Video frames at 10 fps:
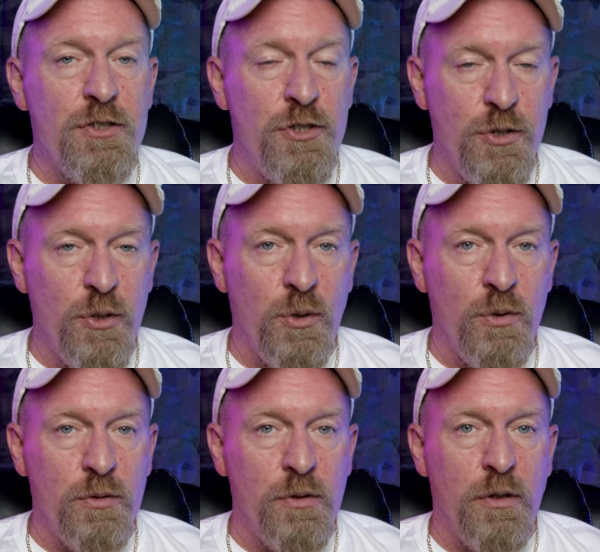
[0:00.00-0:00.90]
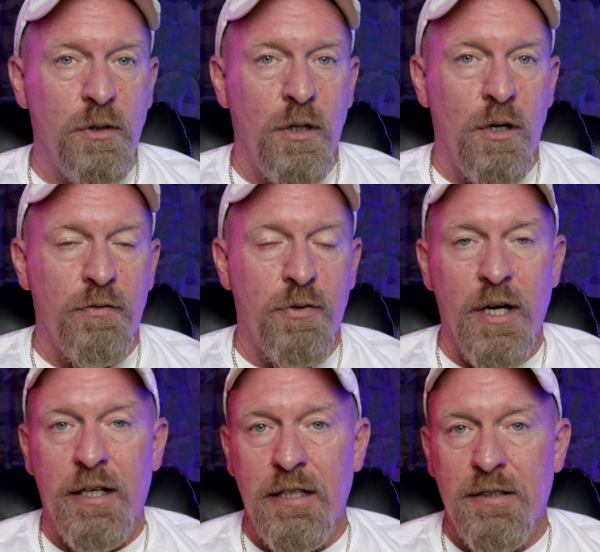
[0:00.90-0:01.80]
it do for
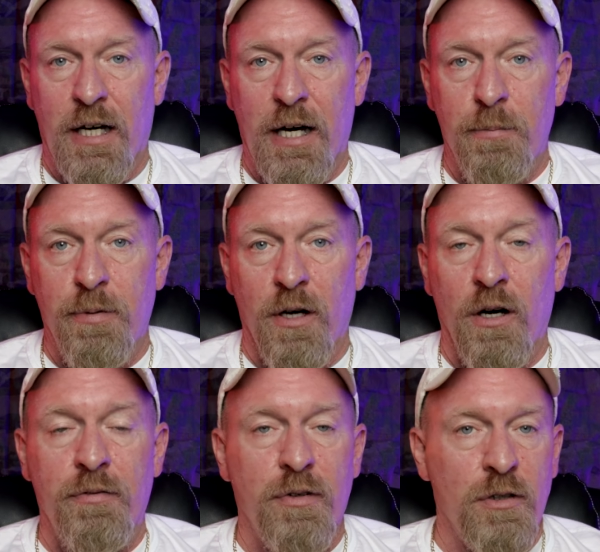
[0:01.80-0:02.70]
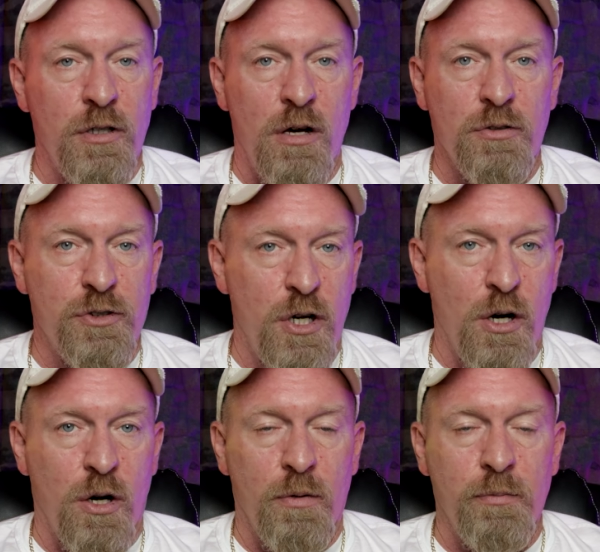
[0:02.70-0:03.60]
any type of
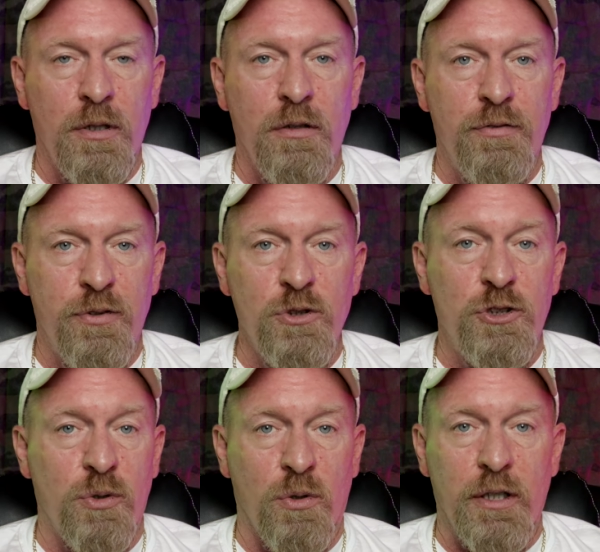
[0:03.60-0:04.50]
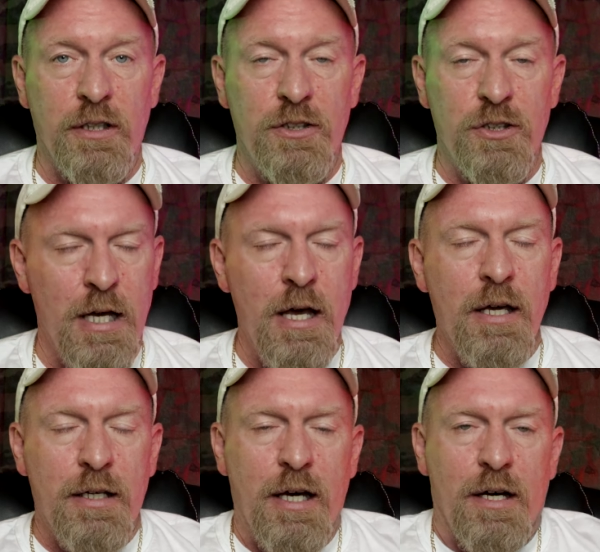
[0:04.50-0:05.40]
long-term food storage?
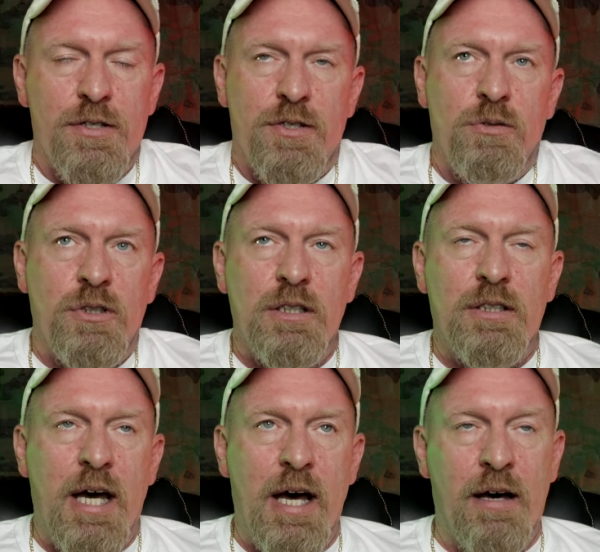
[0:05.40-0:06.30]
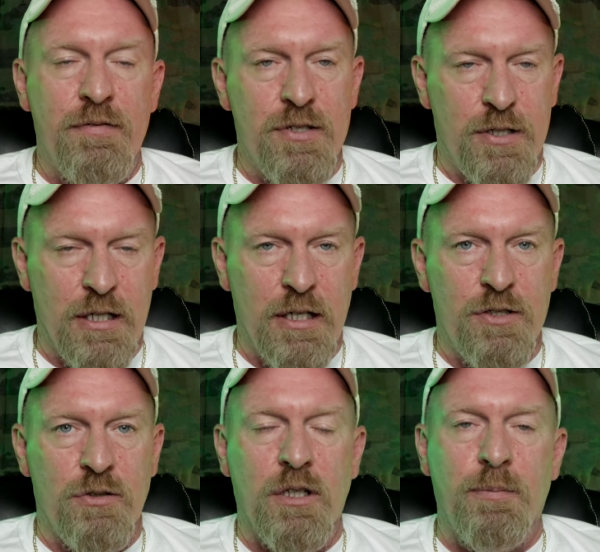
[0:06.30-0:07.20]
Yes, you need to have
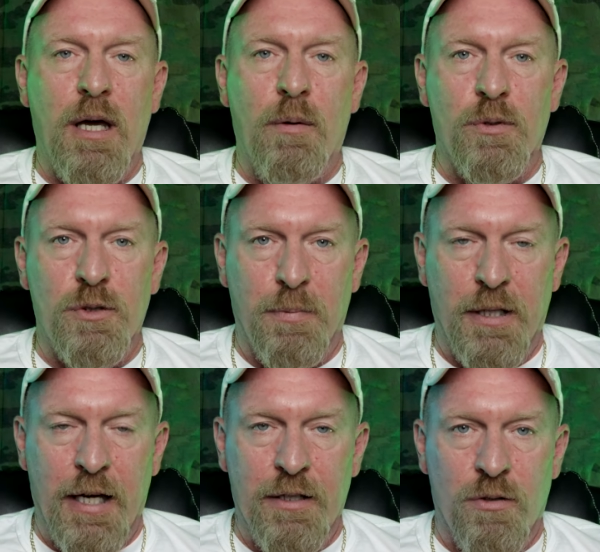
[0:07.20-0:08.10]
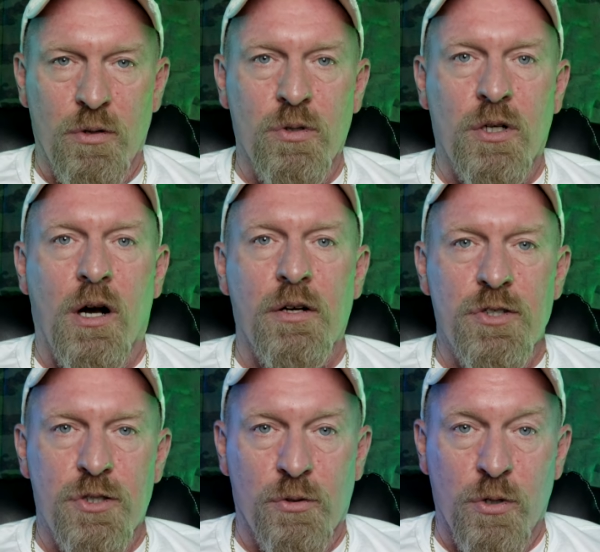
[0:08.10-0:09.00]
seeds, you need to be able to plant your own
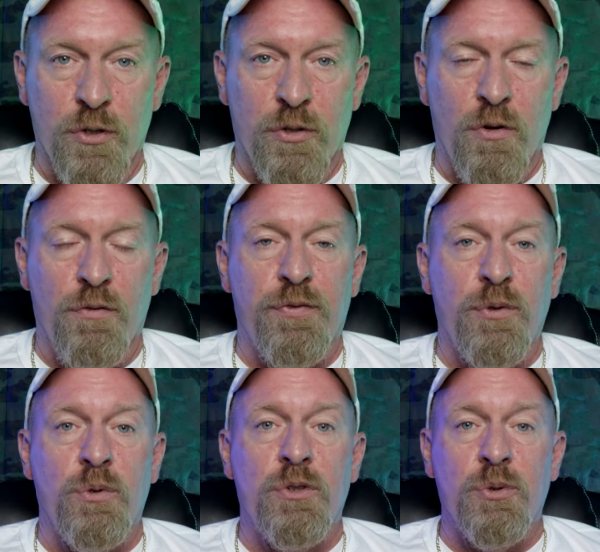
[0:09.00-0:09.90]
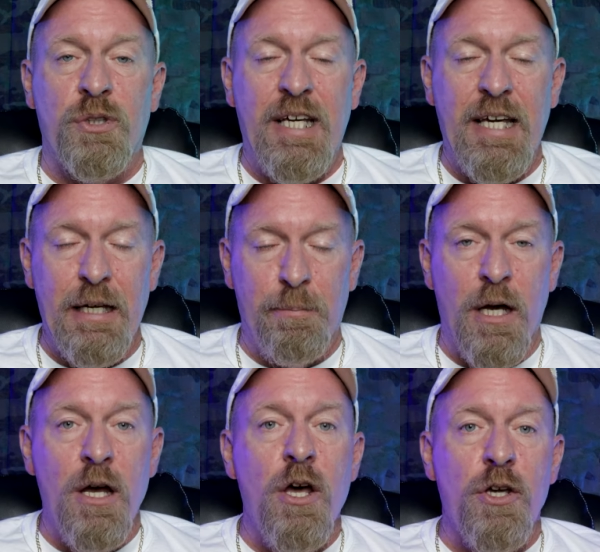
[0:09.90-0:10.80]
gardens, to grow your own food, to keep
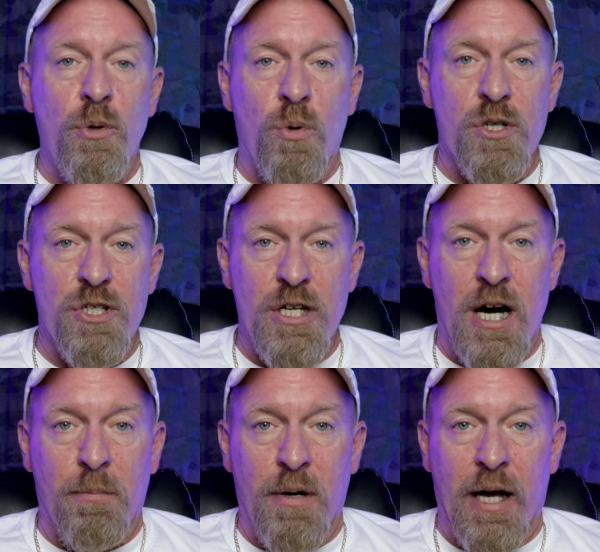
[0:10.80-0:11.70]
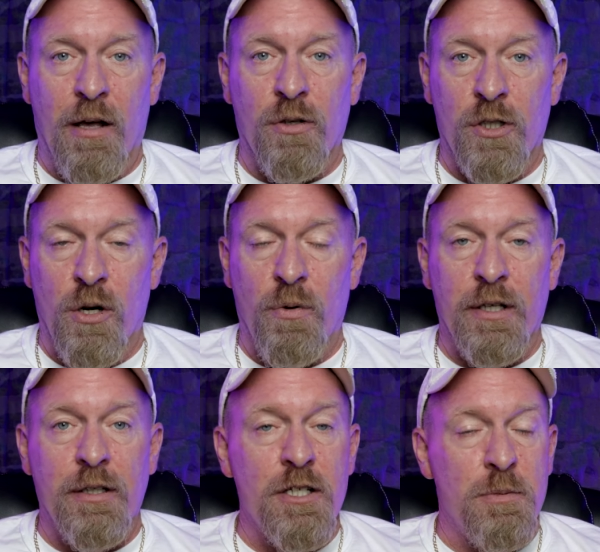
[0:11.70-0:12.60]
your stockpile
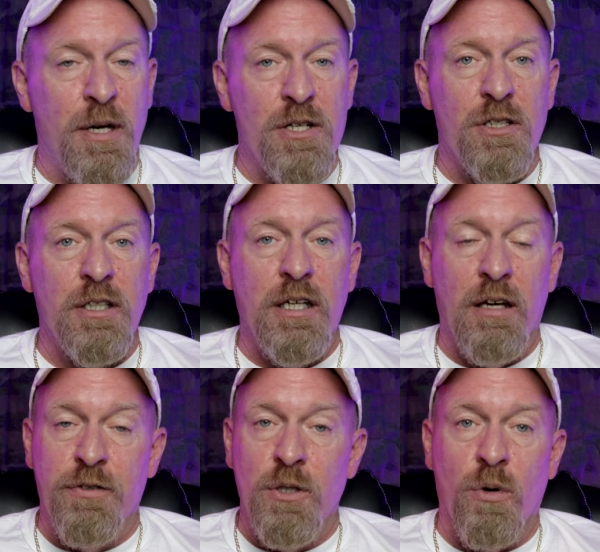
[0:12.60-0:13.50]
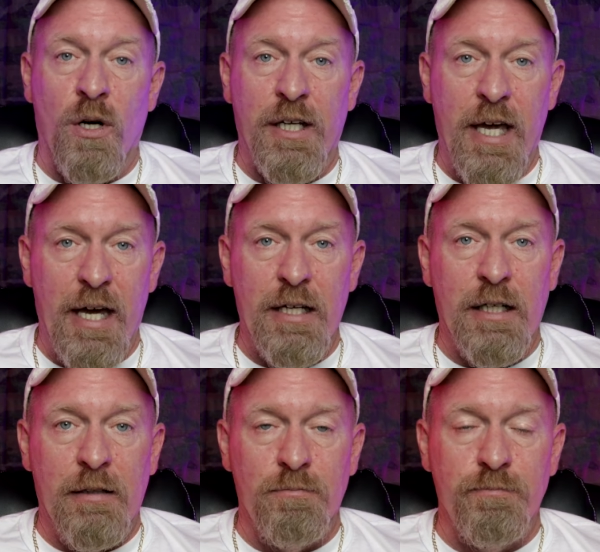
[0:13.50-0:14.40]
going, especially if you are
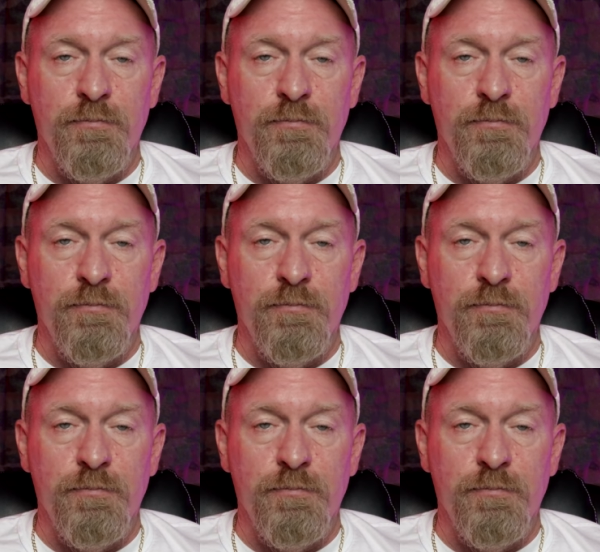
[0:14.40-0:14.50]
canning.